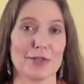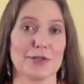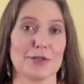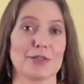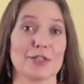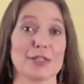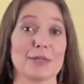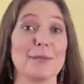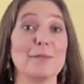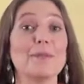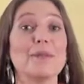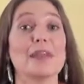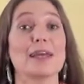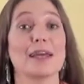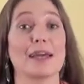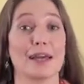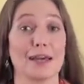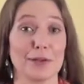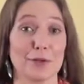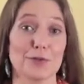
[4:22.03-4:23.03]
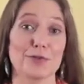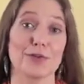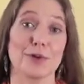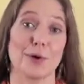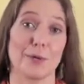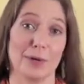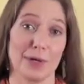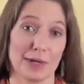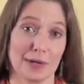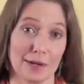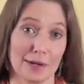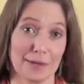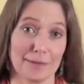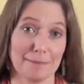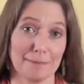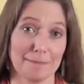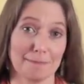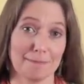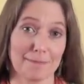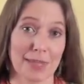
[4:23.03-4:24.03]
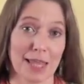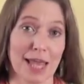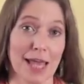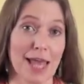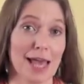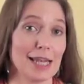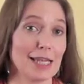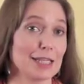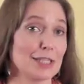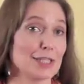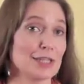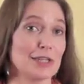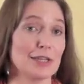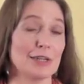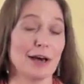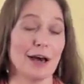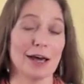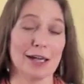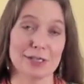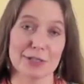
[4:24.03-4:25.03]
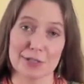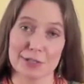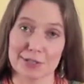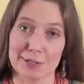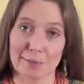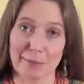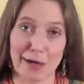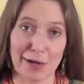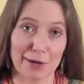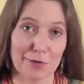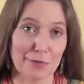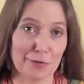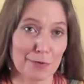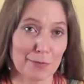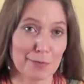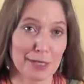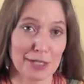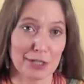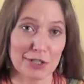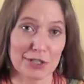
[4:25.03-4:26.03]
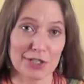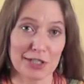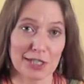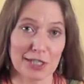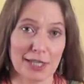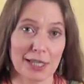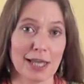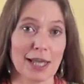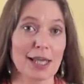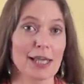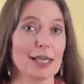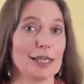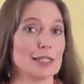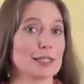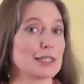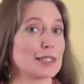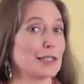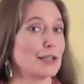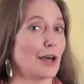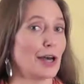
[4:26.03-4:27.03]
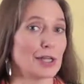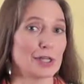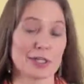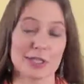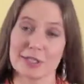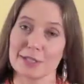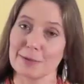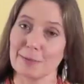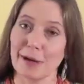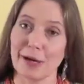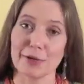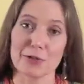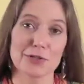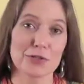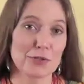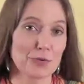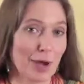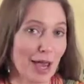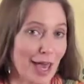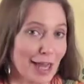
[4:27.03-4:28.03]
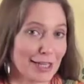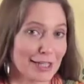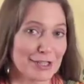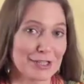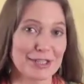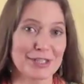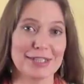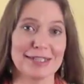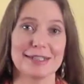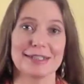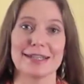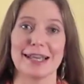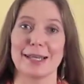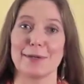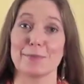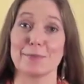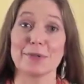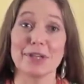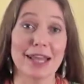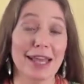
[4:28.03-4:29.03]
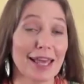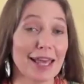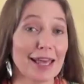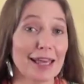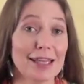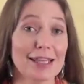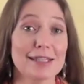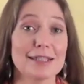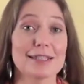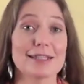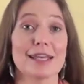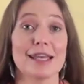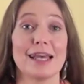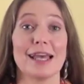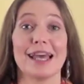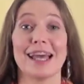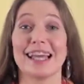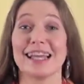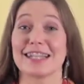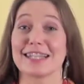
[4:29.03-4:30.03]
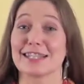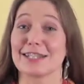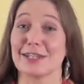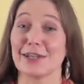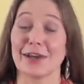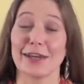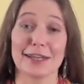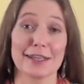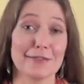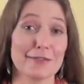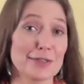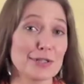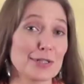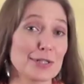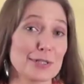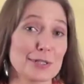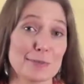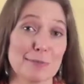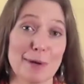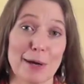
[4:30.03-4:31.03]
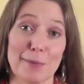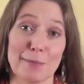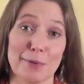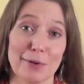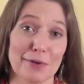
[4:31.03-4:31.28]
there's something else going on. And it's not just about information. It's not just about strategies and plans. It's not even just about